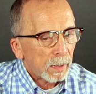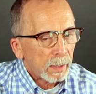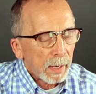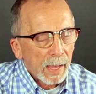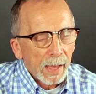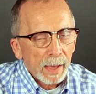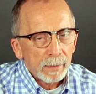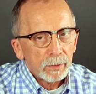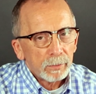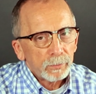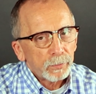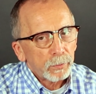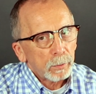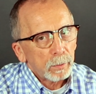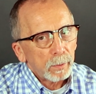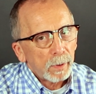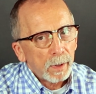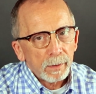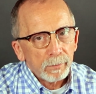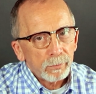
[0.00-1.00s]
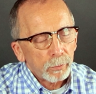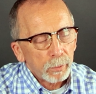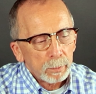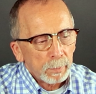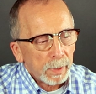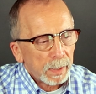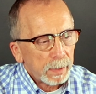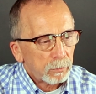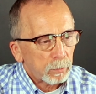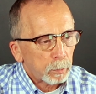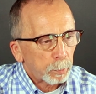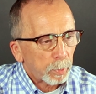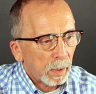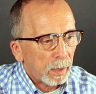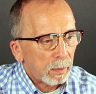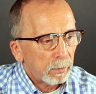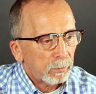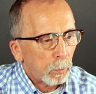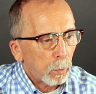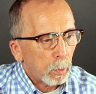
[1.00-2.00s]
They have it for every major
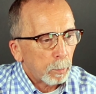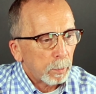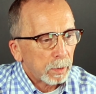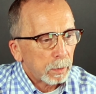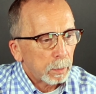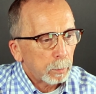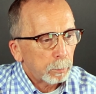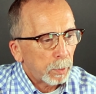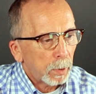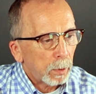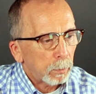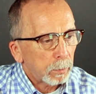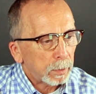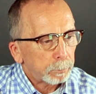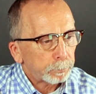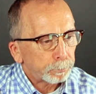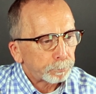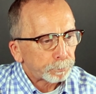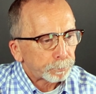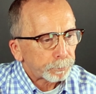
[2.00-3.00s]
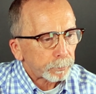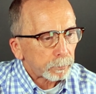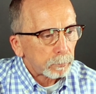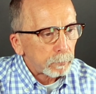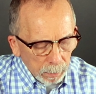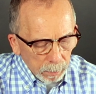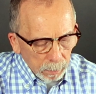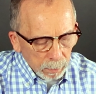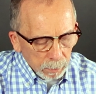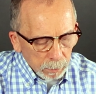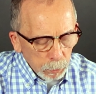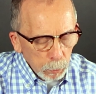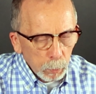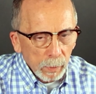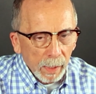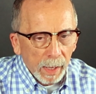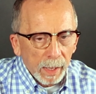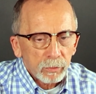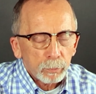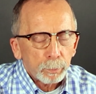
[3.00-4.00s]
platform and component. A
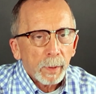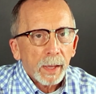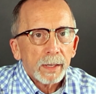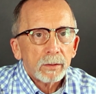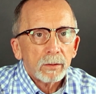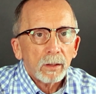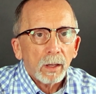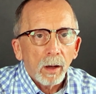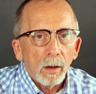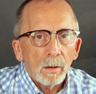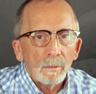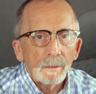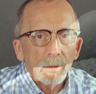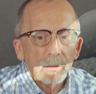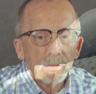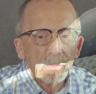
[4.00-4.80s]
cool aspect of the